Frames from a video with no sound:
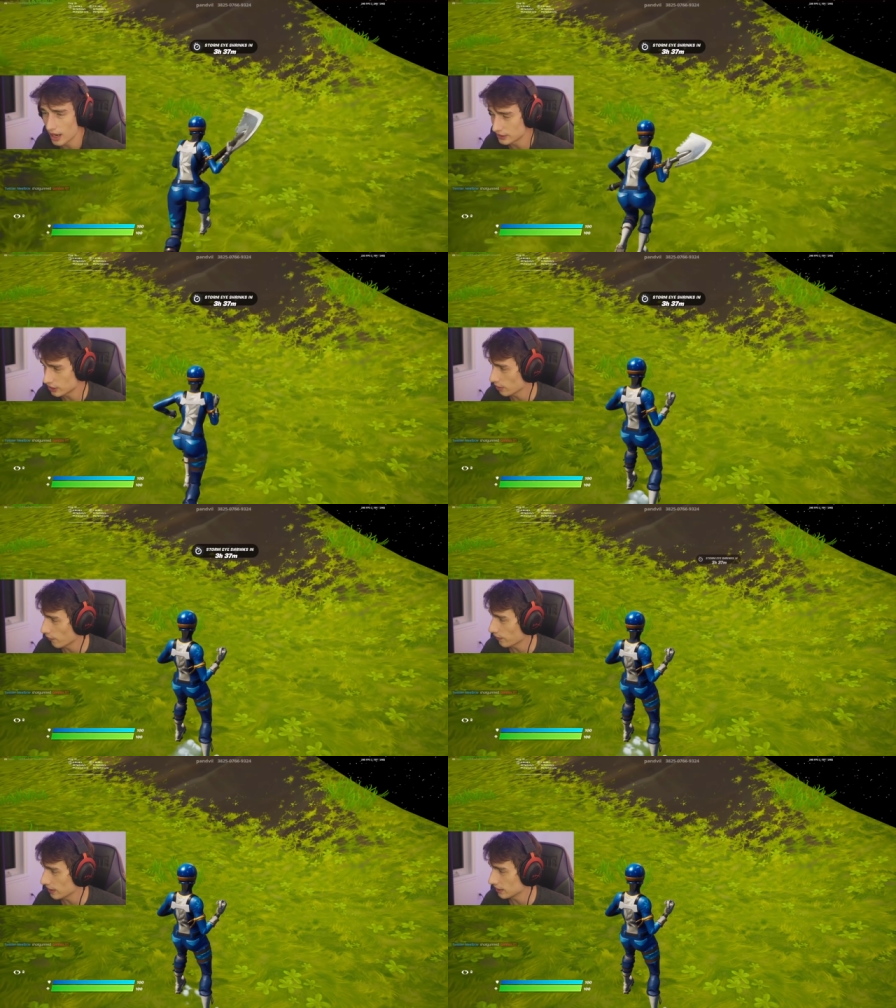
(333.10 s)
right, 2-0
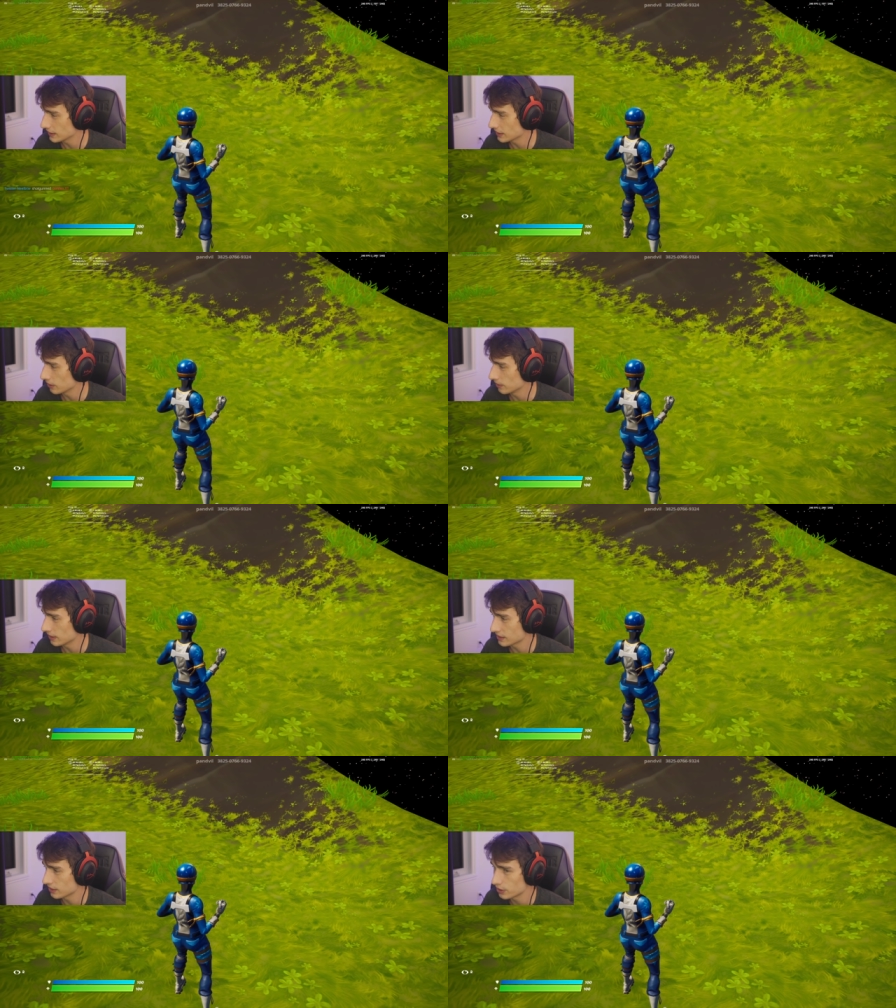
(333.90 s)
for Neil. So
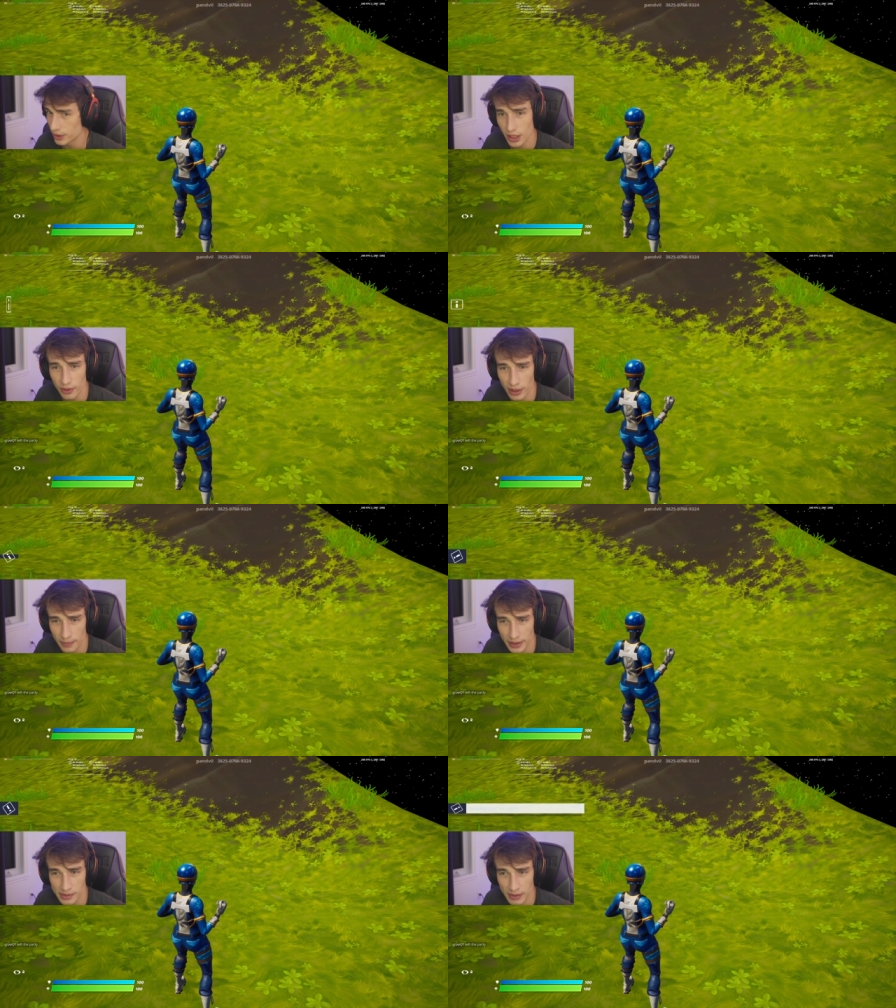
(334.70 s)
this is a 200 round